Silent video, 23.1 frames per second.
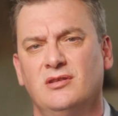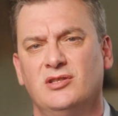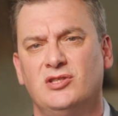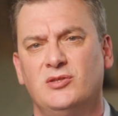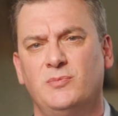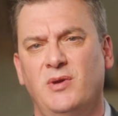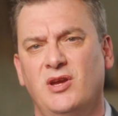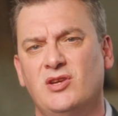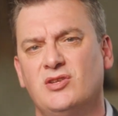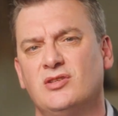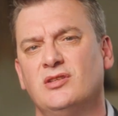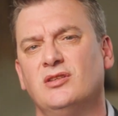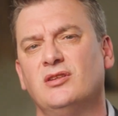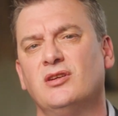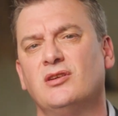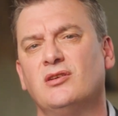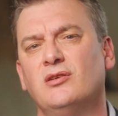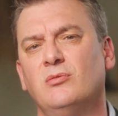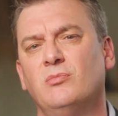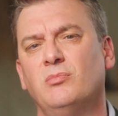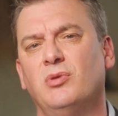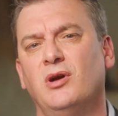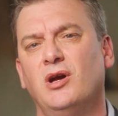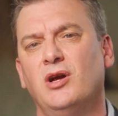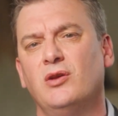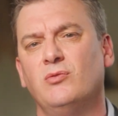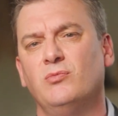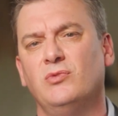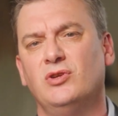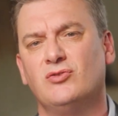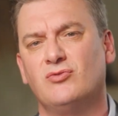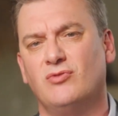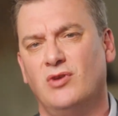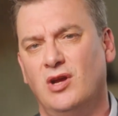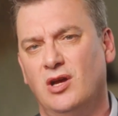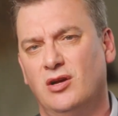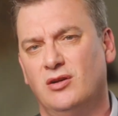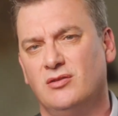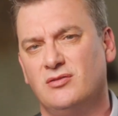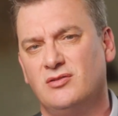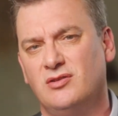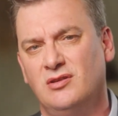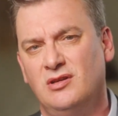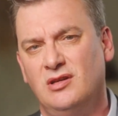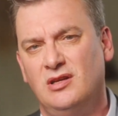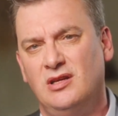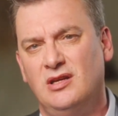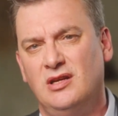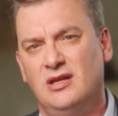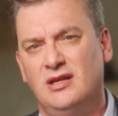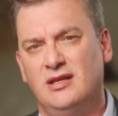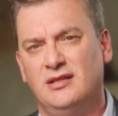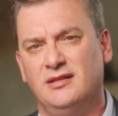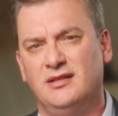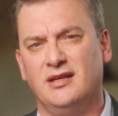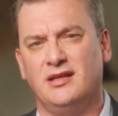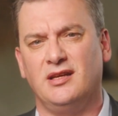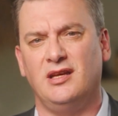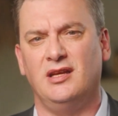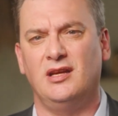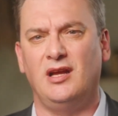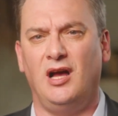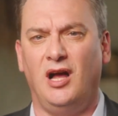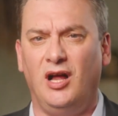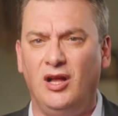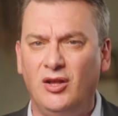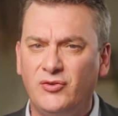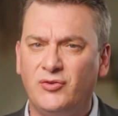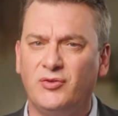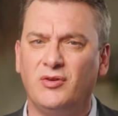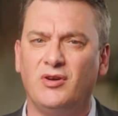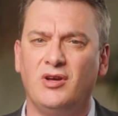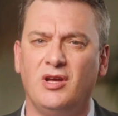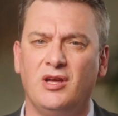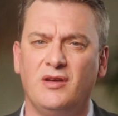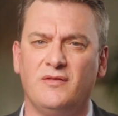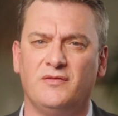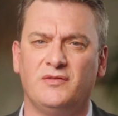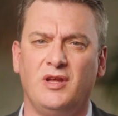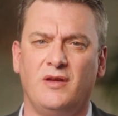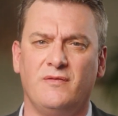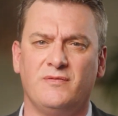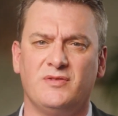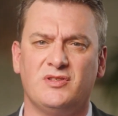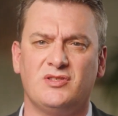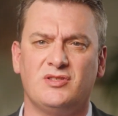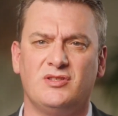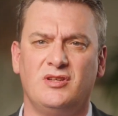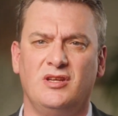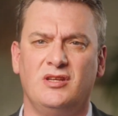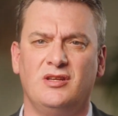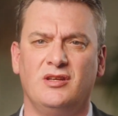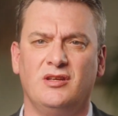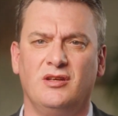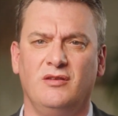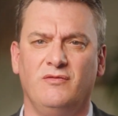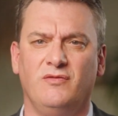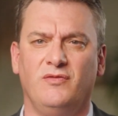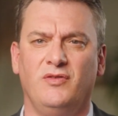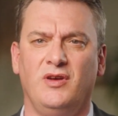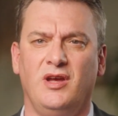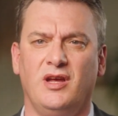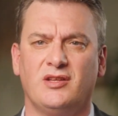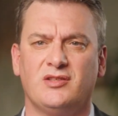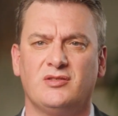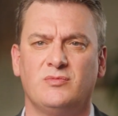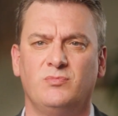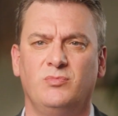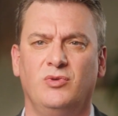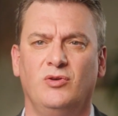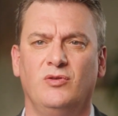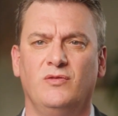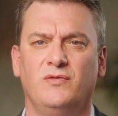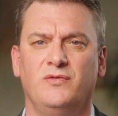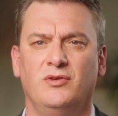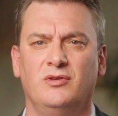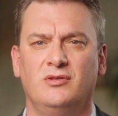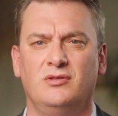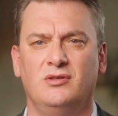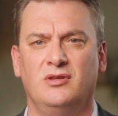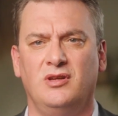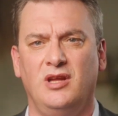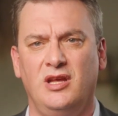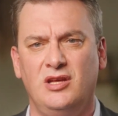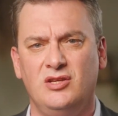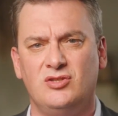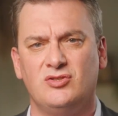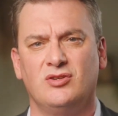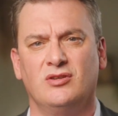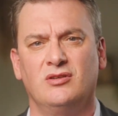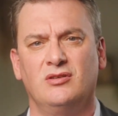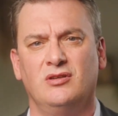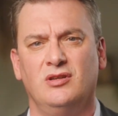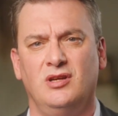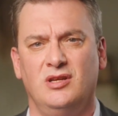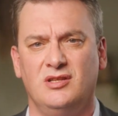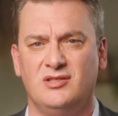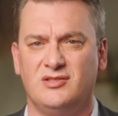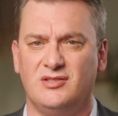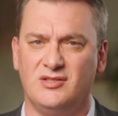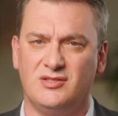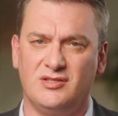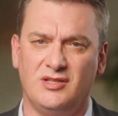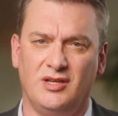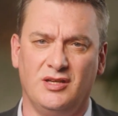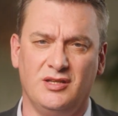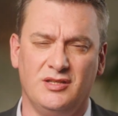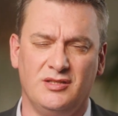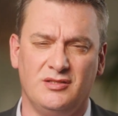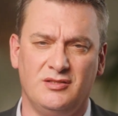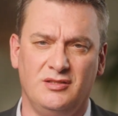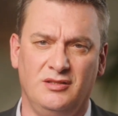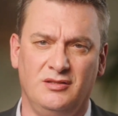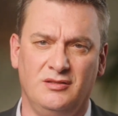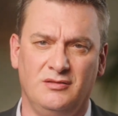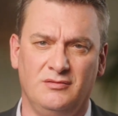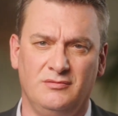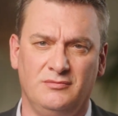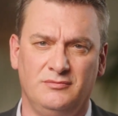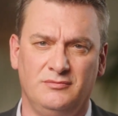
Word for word: especially combined with drought, they can also have devastating effects both on nature and society.